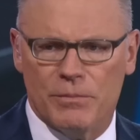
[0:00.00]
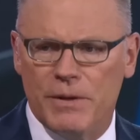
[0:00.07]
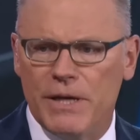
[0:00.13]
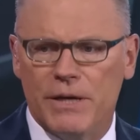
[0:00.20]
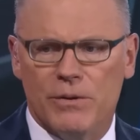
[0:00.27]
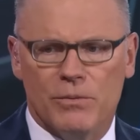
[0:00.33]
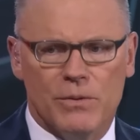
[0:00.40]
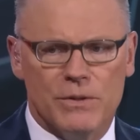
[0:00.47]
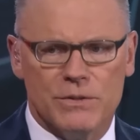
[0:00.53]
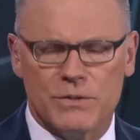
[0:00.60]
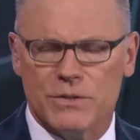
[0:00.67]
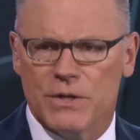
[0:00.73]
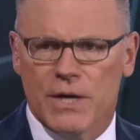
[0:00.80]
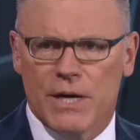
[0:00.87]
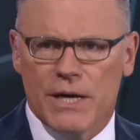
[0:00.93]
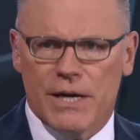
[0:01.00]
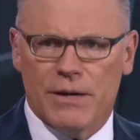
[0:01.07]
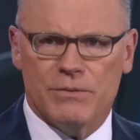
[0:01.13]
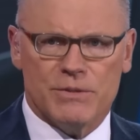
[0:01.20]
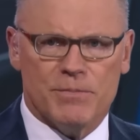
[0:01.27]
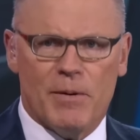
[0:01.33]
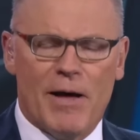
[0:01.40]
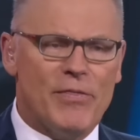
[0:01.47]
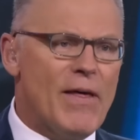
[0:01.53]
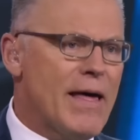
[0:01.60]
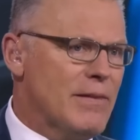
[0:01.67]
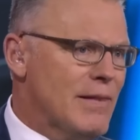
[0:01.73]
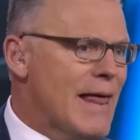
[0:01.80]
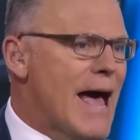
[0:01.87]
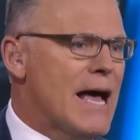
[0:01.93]
me, it was about
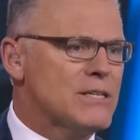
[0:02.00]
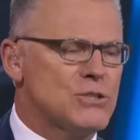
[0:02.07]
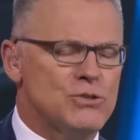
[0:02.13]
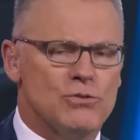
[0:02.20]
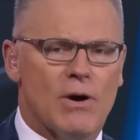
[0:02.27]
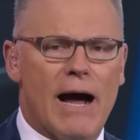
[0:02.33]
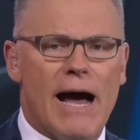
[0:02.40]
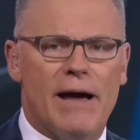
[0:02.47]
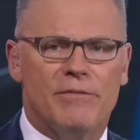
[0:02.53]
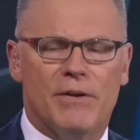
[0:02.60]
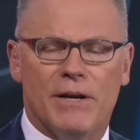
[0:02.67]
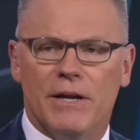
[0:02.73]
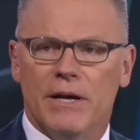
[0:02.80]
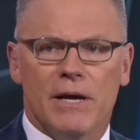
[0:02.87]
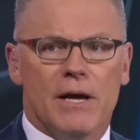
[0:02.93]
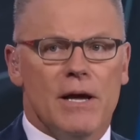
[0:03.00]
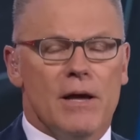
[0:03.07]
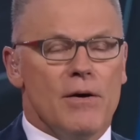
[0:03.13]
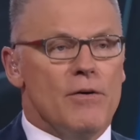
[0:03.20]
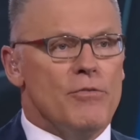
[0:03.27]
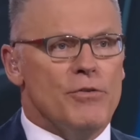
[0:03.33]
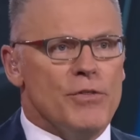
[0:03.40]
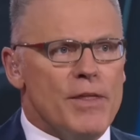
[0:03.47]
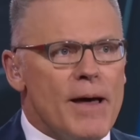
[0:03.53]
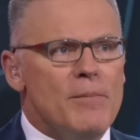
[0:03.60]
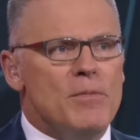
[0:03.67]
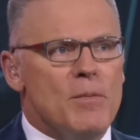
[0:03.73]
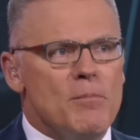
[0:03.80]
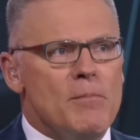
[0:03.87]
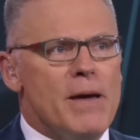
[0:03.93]
that last drive, and
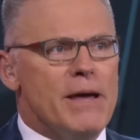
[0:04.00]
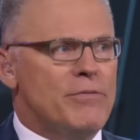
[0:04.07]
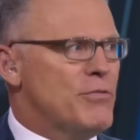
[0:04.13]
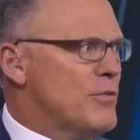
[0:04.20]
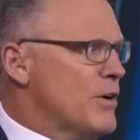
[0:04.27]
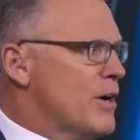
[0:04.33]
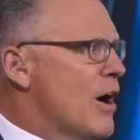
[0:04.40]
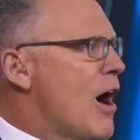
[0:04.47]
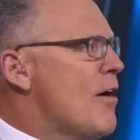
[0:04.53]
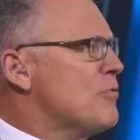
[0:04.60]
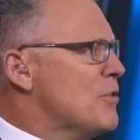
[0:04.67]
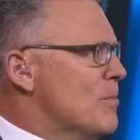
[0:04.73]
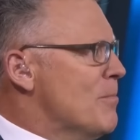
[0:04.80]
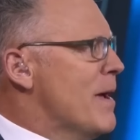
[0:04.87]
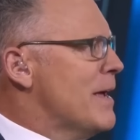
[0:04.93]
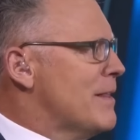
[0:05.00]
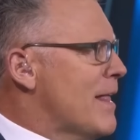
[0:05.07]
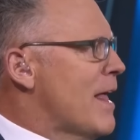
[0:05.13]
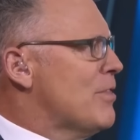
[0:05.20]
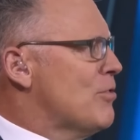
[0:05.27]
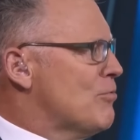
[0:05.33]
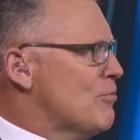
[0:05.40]
for Goff to make that